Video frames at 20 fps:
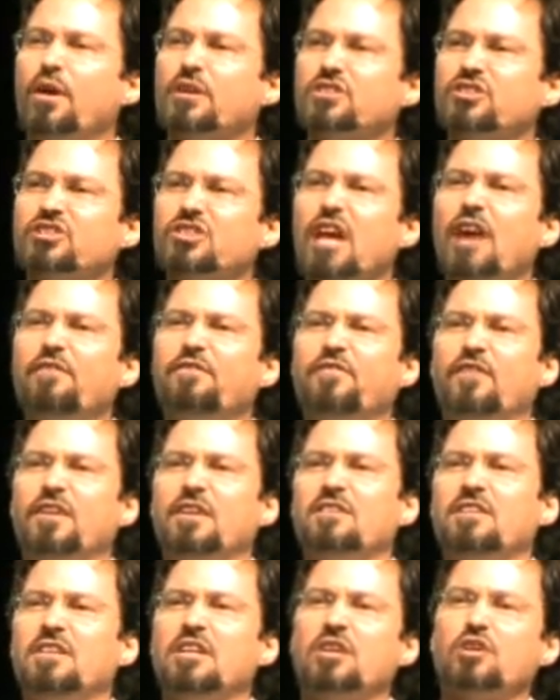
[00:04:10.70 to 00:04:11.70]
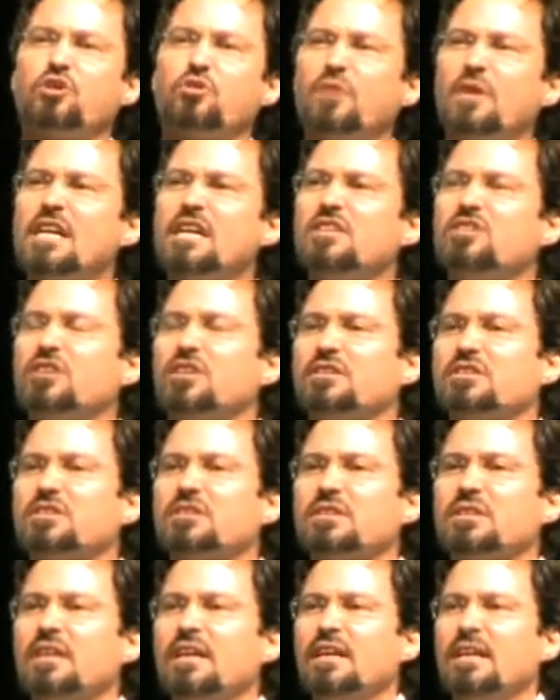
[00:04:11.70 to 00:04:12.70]
who are suffering the
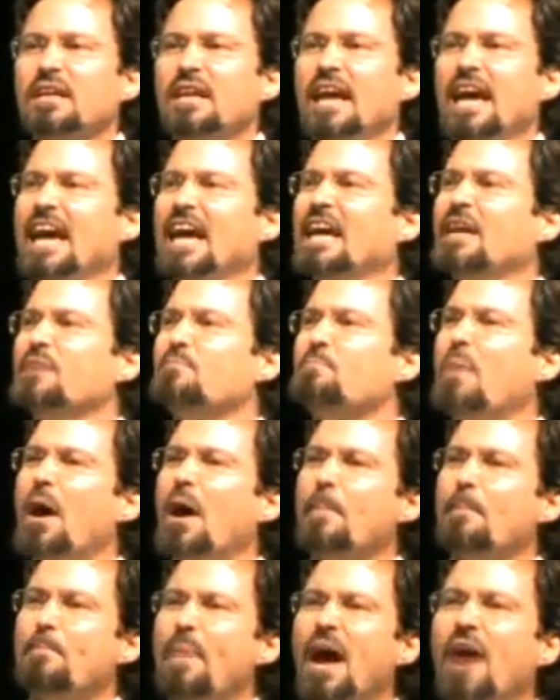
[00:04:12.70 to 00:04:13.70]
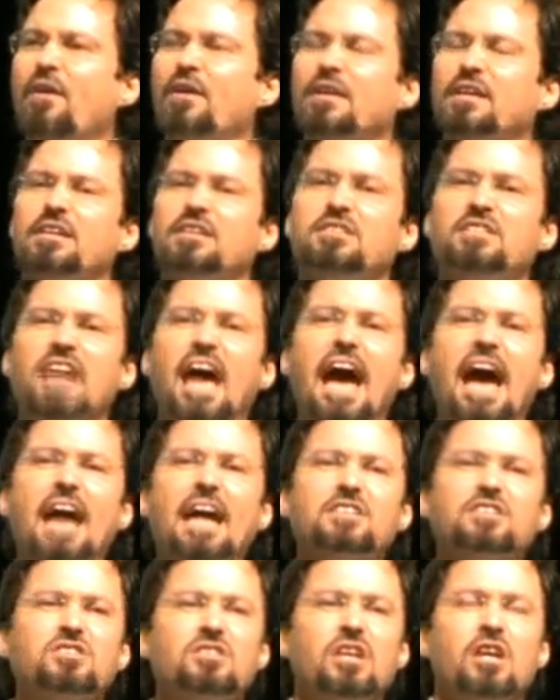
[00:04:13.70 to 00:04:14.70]
egregious and barbaric
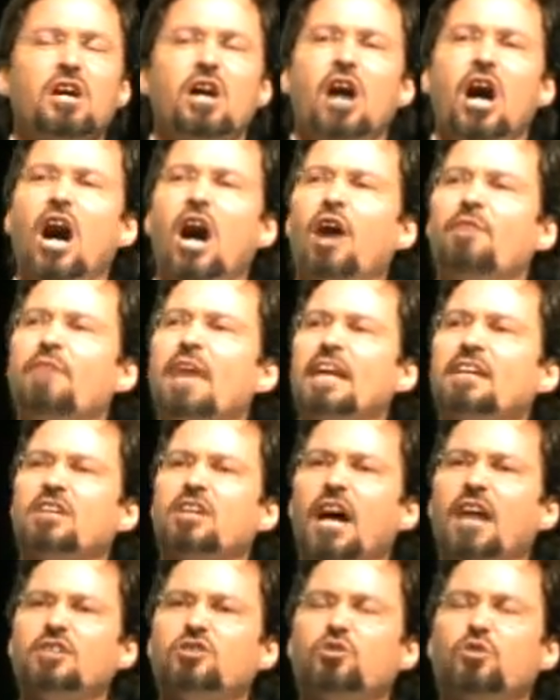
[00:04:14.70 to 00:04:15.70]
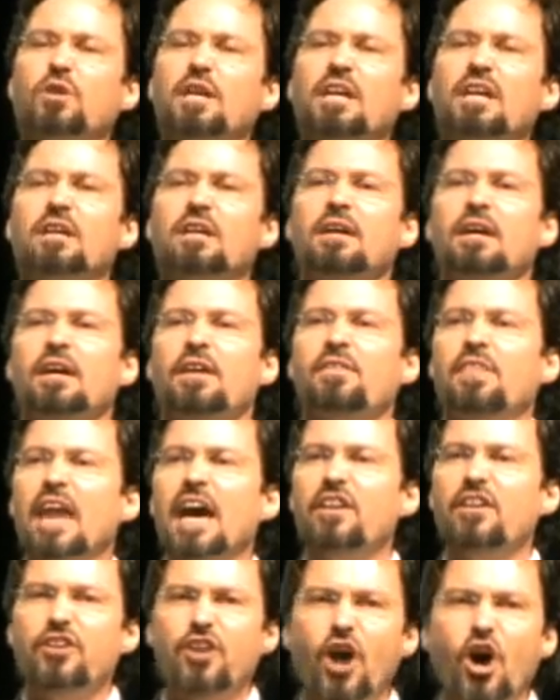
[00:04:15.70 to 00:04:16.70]
attacks of a country
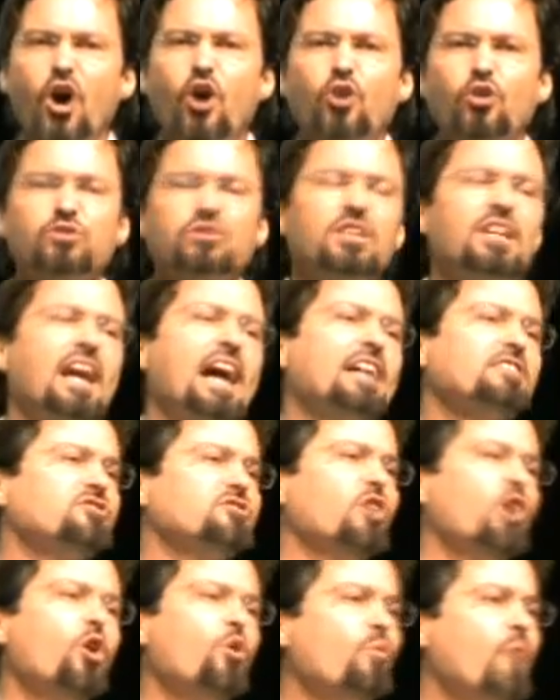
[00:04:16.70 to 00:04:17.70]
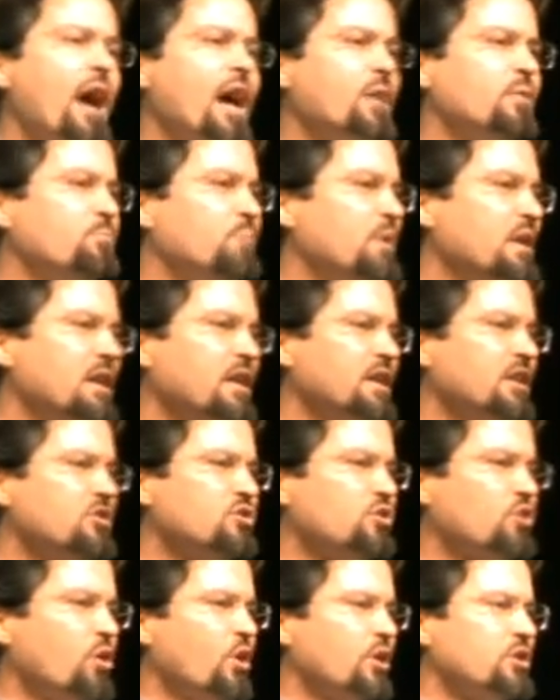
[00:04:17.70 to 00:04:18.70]
that knows it has no right being in
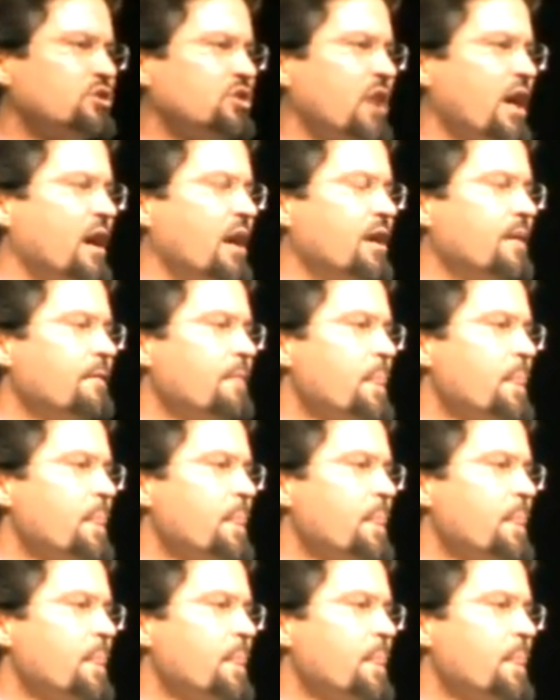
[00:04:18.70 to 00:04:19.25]
Georgia.